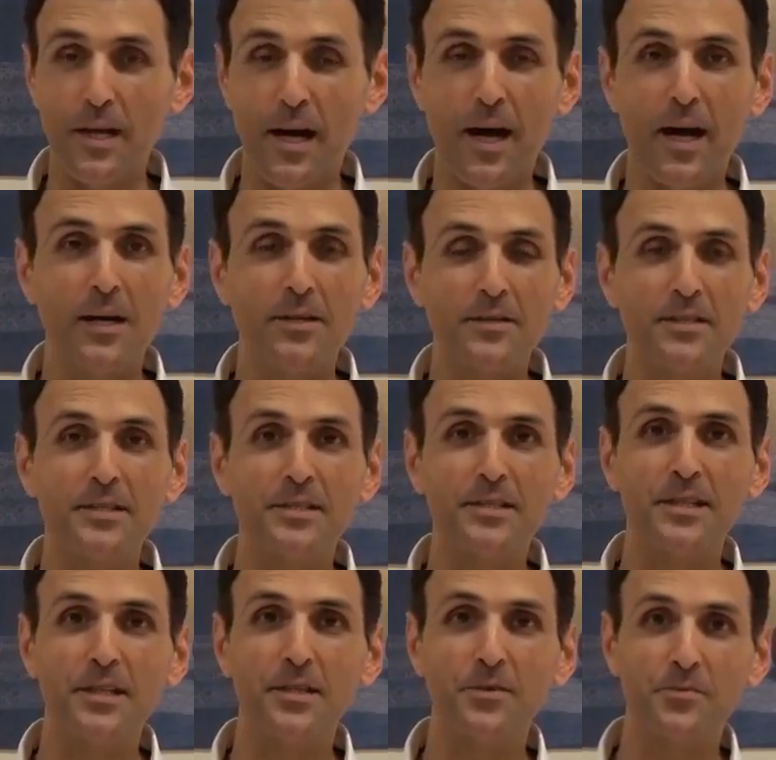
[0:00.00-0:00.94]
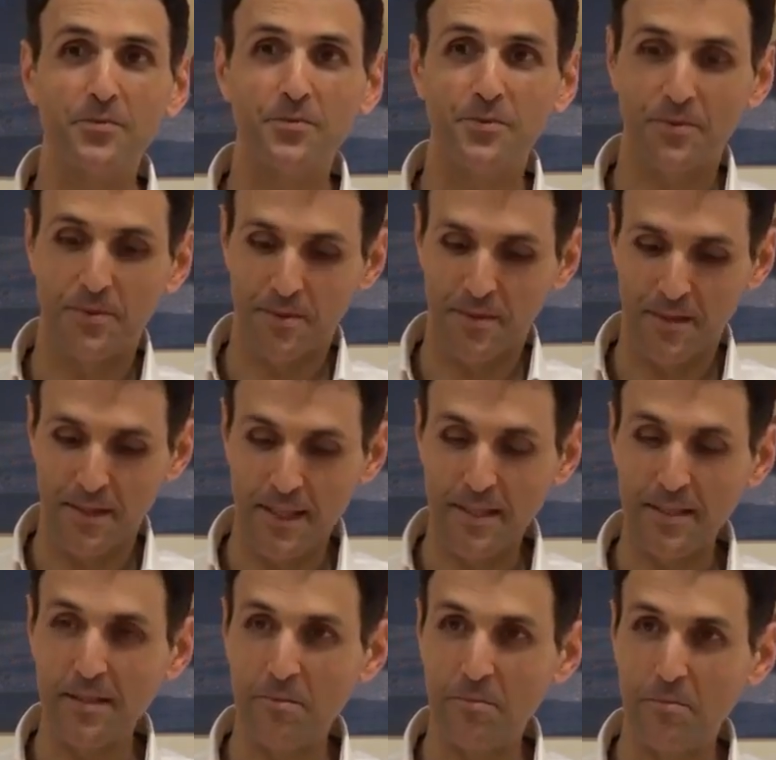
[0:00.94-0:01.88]
heart itself
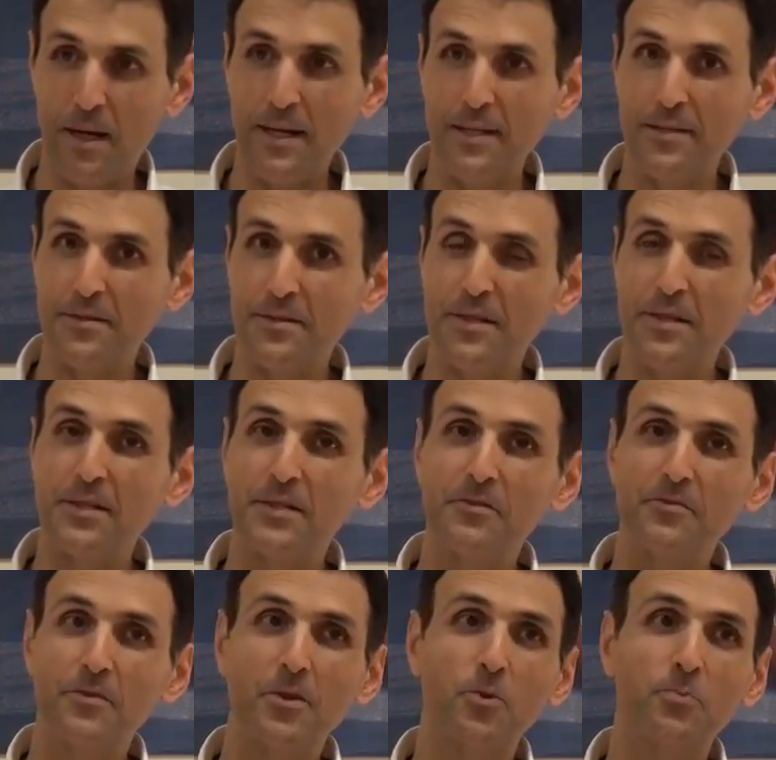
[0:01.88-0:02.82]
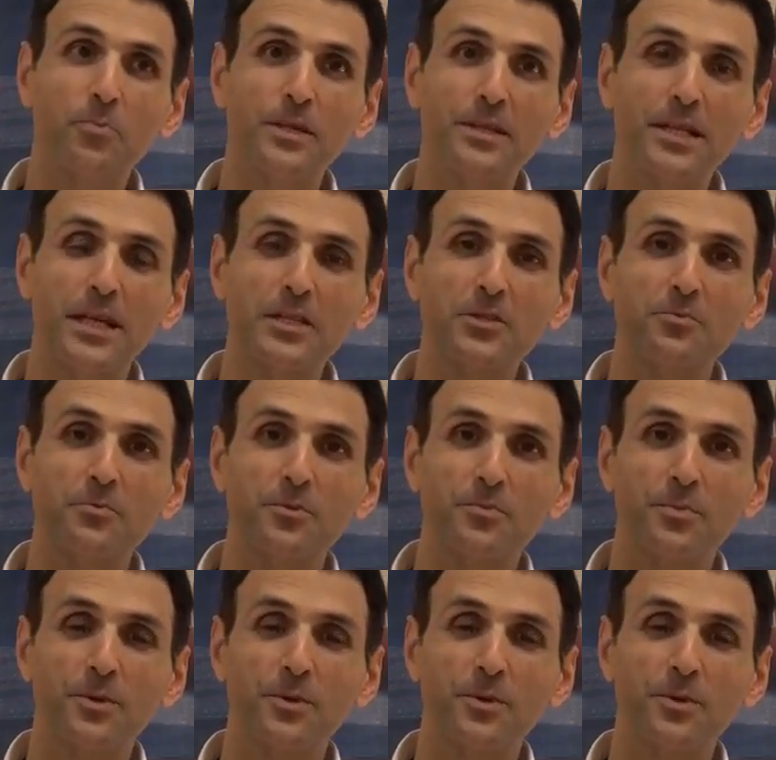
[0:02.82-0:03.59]
and the mind, they develop attachment,